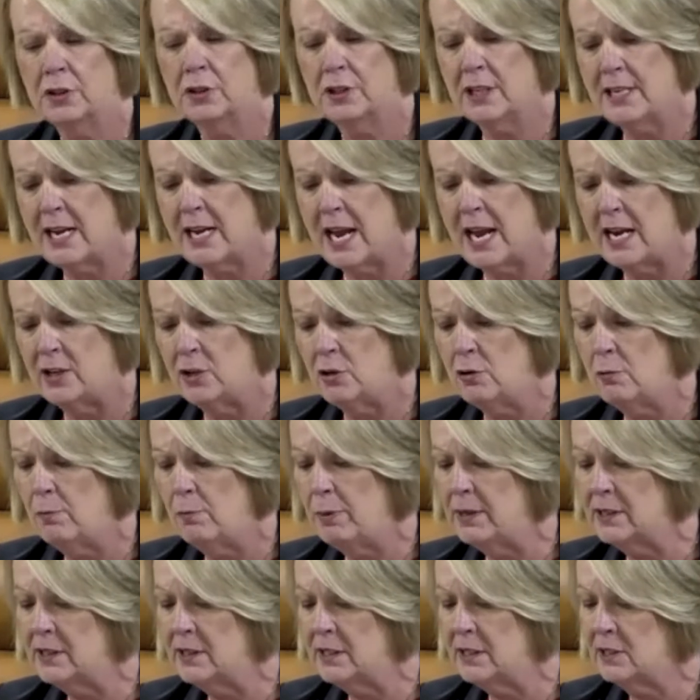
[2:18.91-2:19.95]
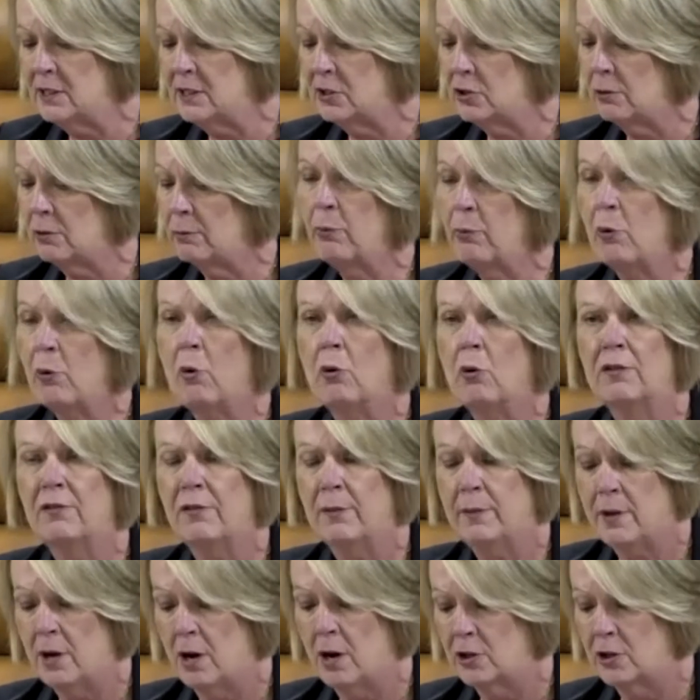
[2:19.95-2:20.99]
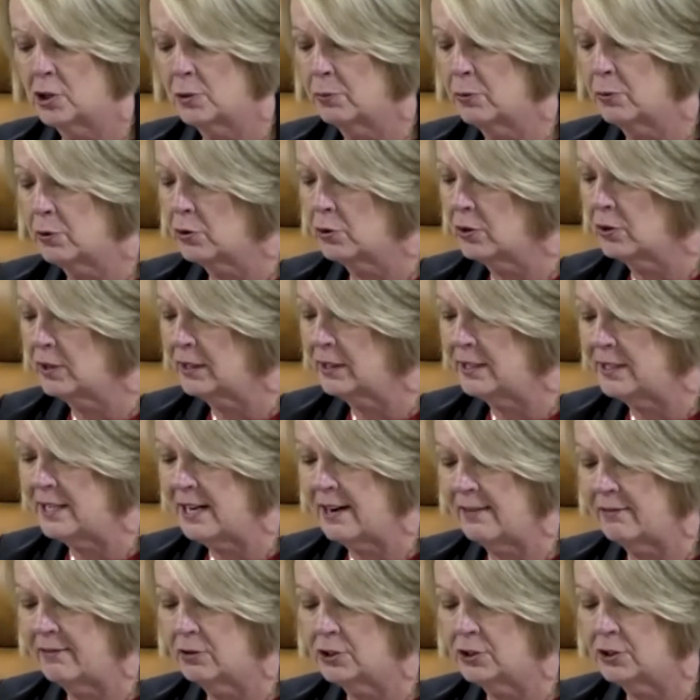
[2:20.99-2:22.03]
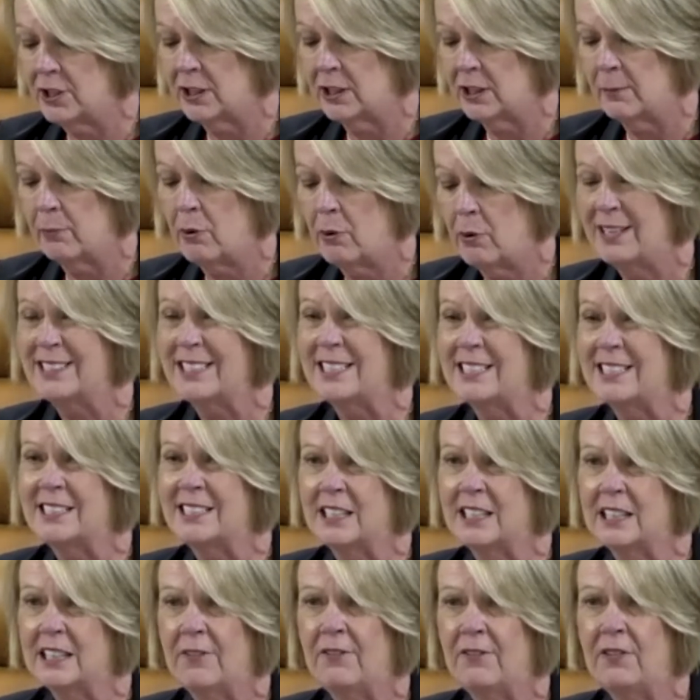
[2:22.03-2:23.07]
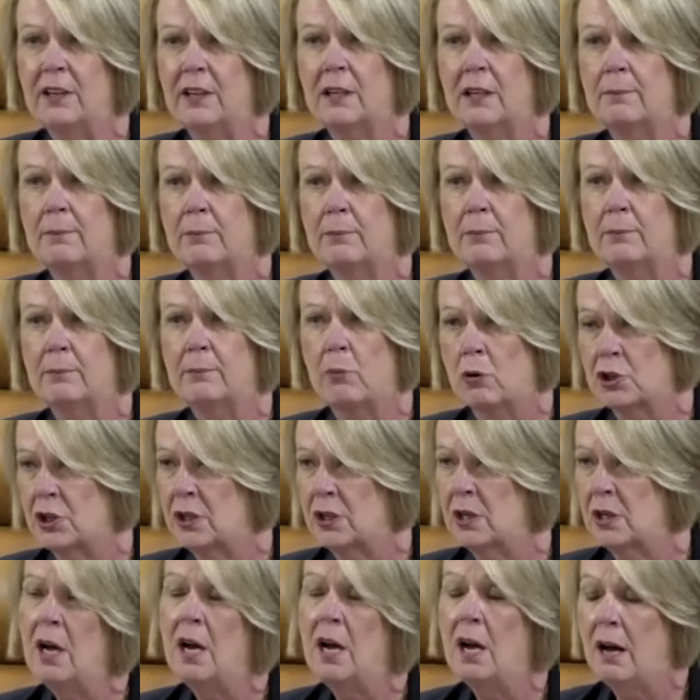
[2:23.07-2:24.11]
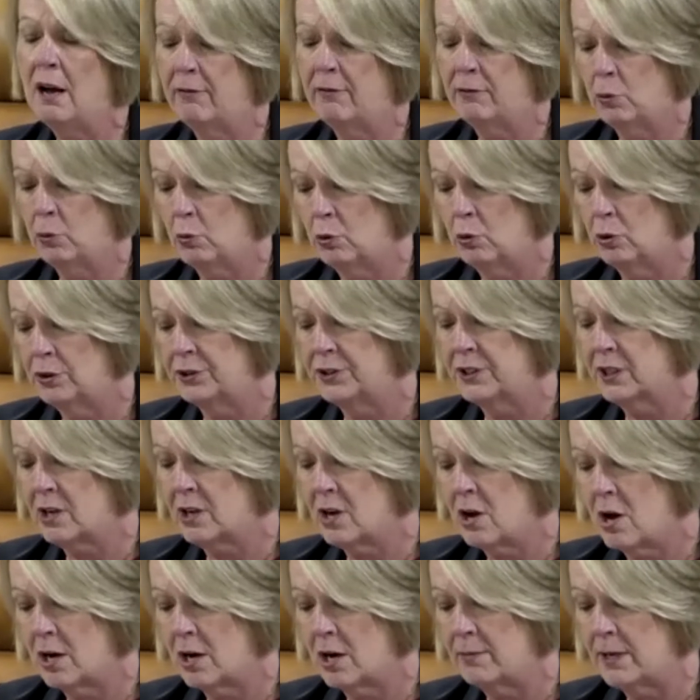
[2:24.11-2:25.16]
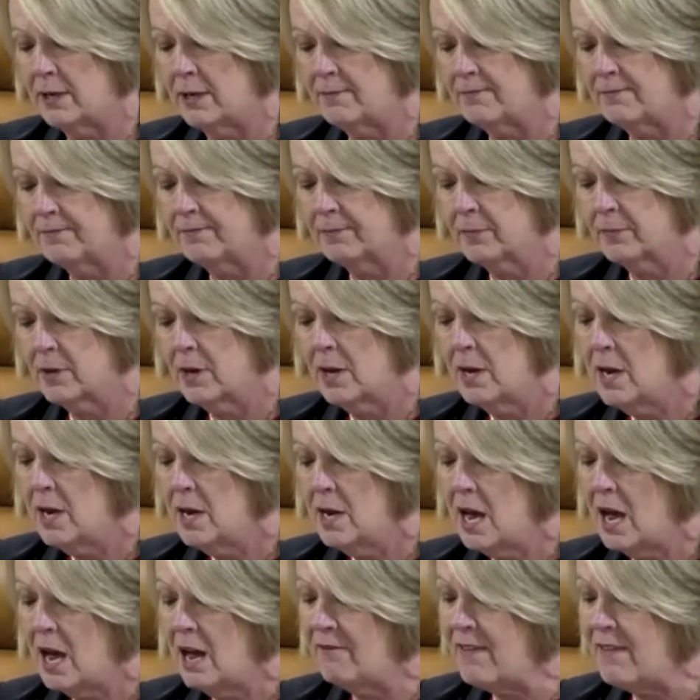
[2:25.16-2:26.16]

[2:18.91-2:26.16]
As we've heard today, new businesses are born from the entrepreneurial endeavors and comprise a significant portion of the world's economy.